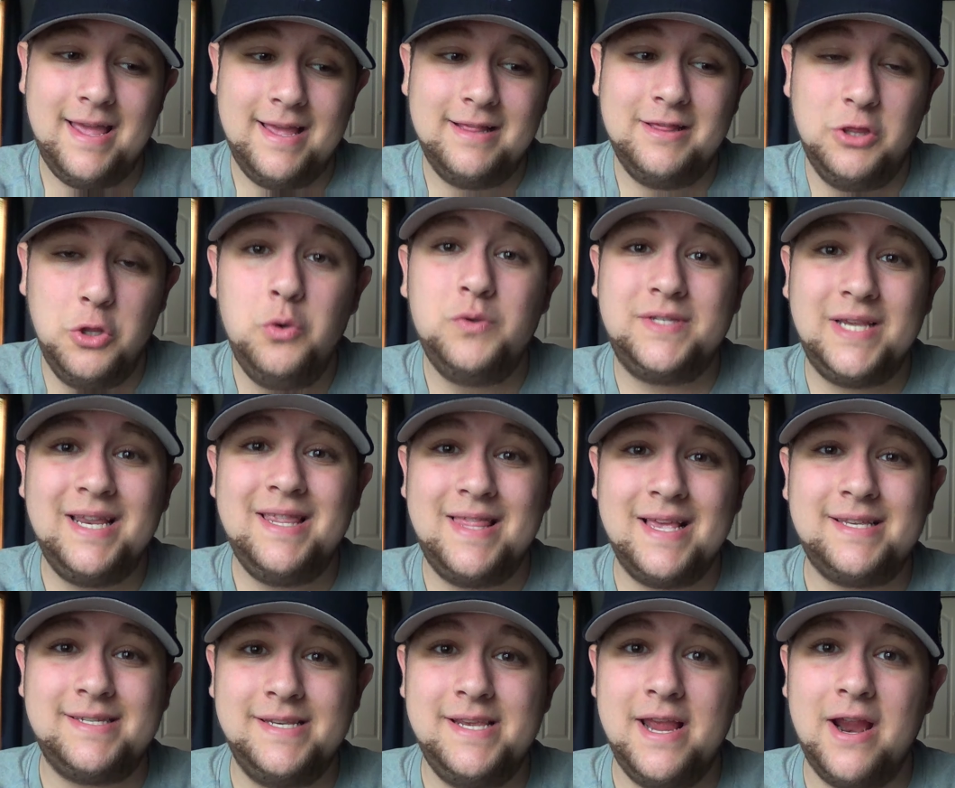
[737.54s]
losing
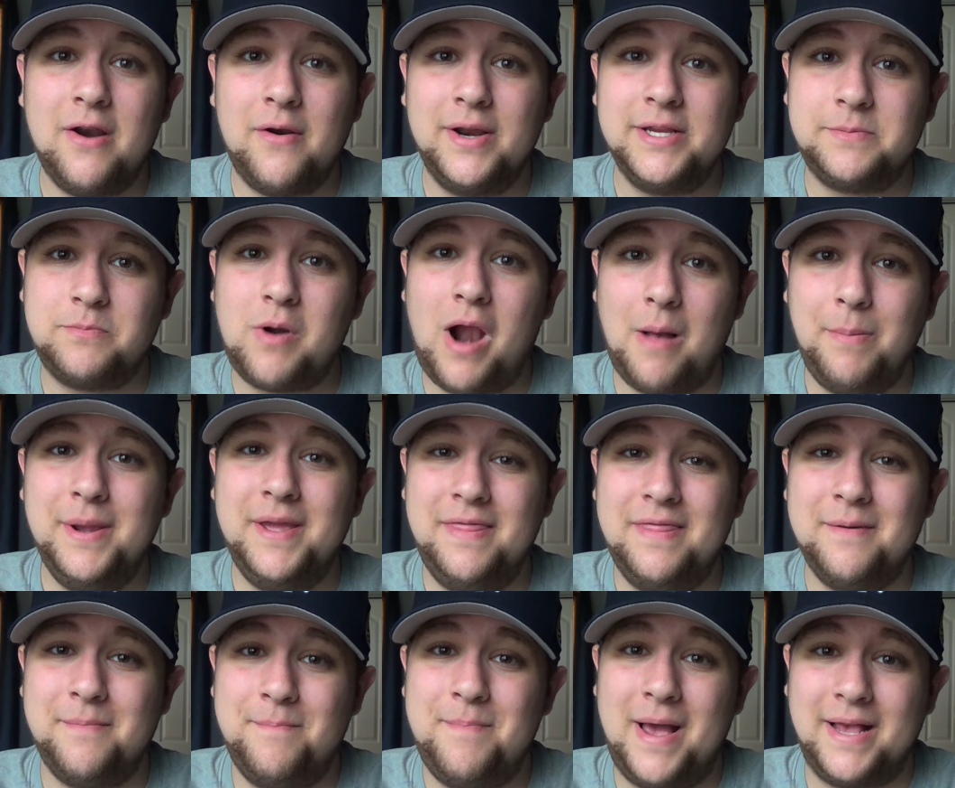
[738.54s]
this year is probably
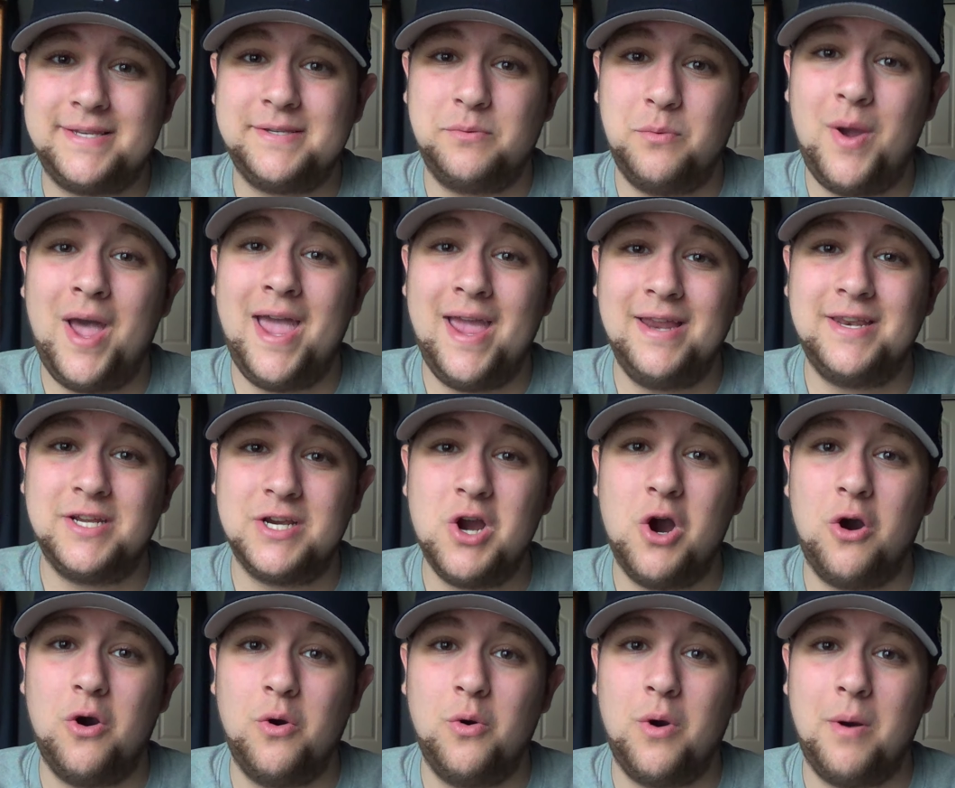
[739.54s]
the best way to
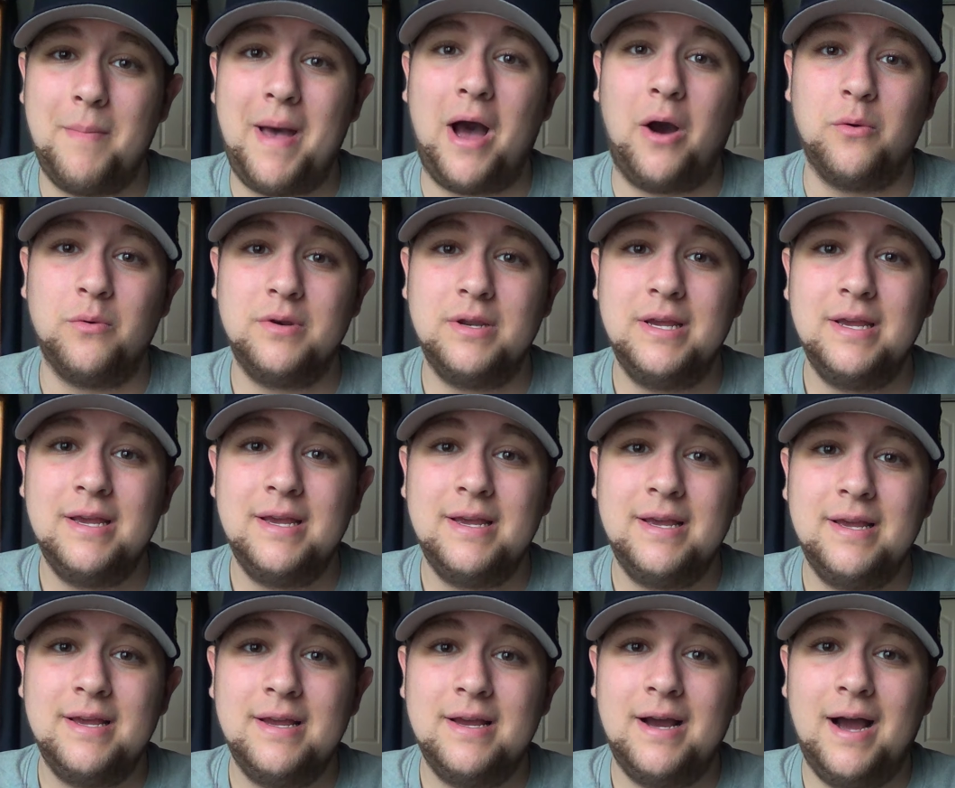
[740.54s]
go about
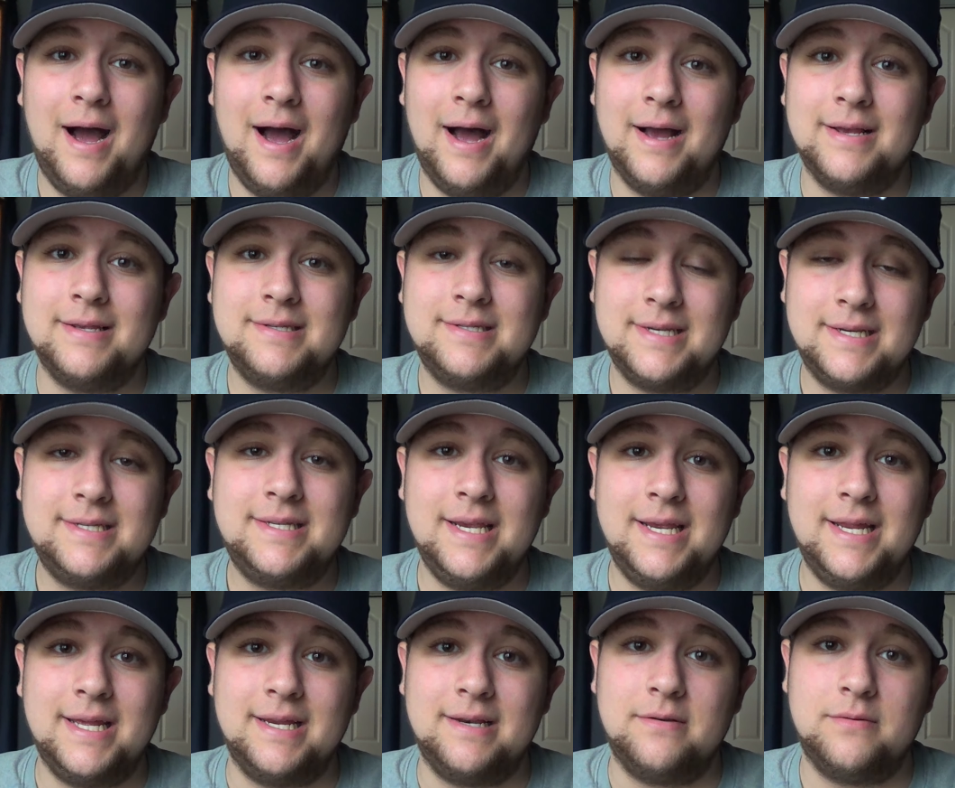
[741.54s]

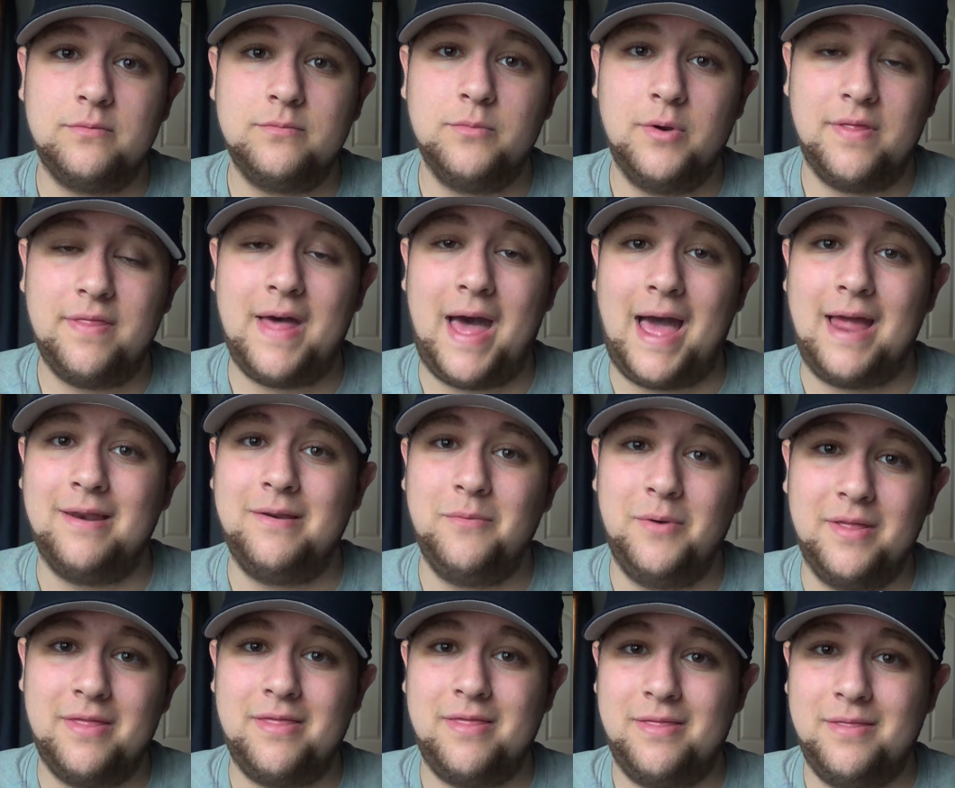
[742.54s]
succeeding with that,
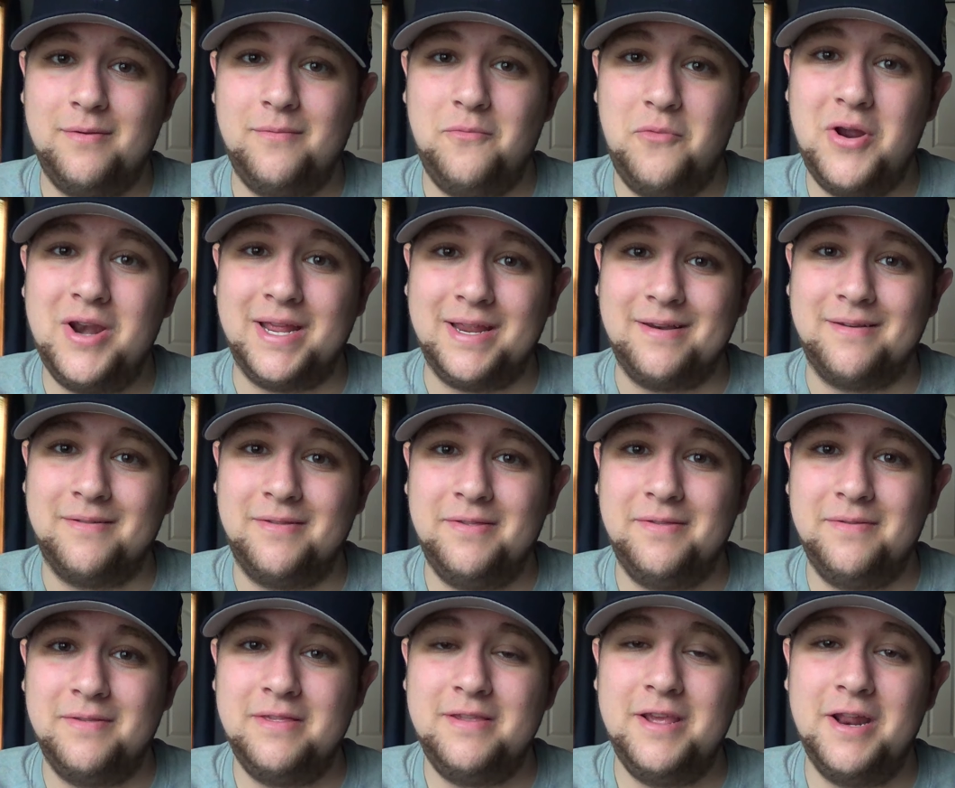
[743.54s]
with winning,
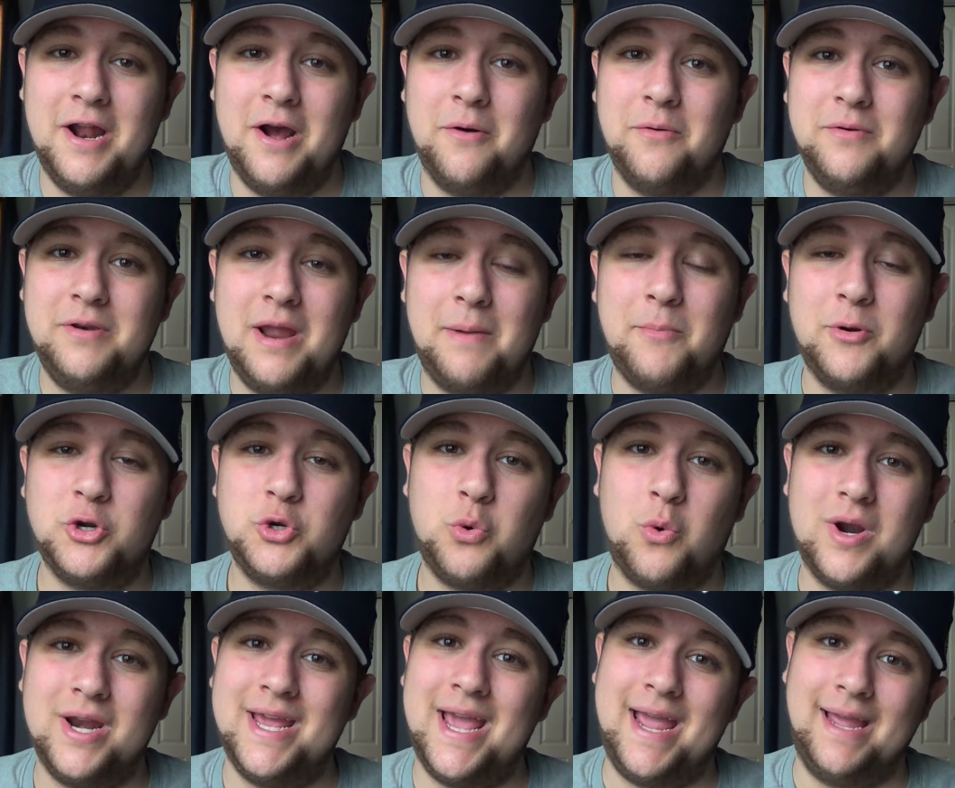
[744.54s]
you know, number
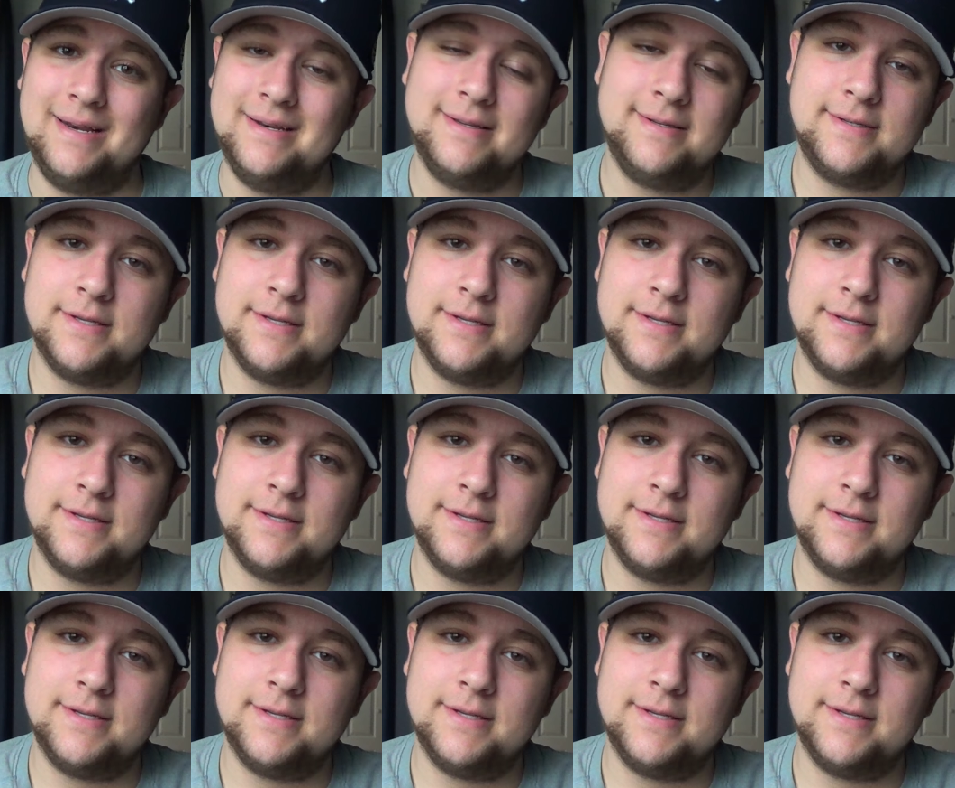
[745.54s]
28.